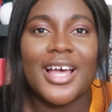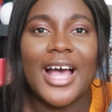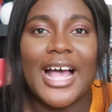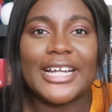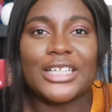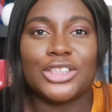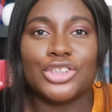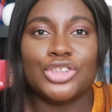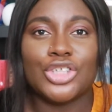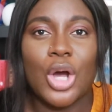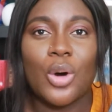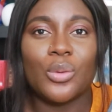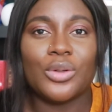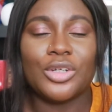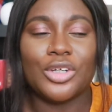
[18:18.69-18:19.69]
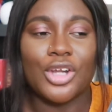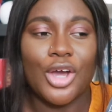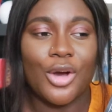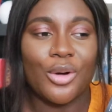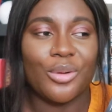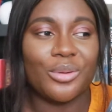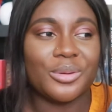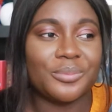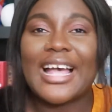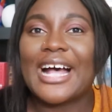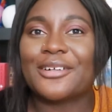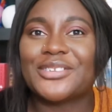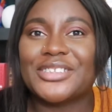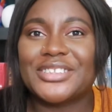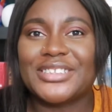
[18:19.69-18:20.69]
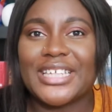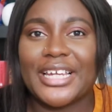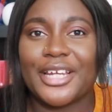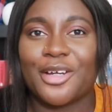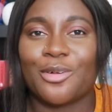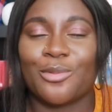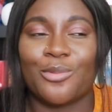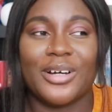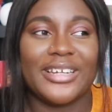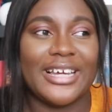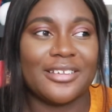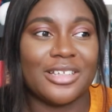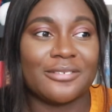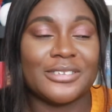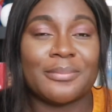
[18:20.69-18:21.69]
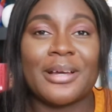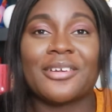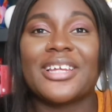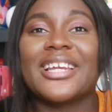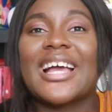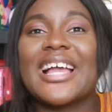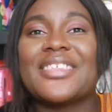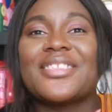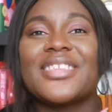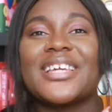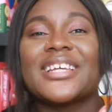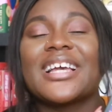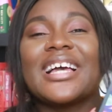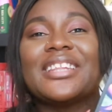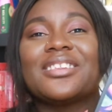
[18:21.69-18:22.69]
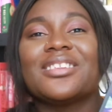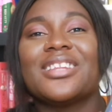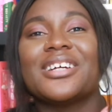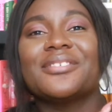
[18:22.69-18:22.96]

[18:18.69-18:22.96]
I don't know how to say what I loved about it. I think I don't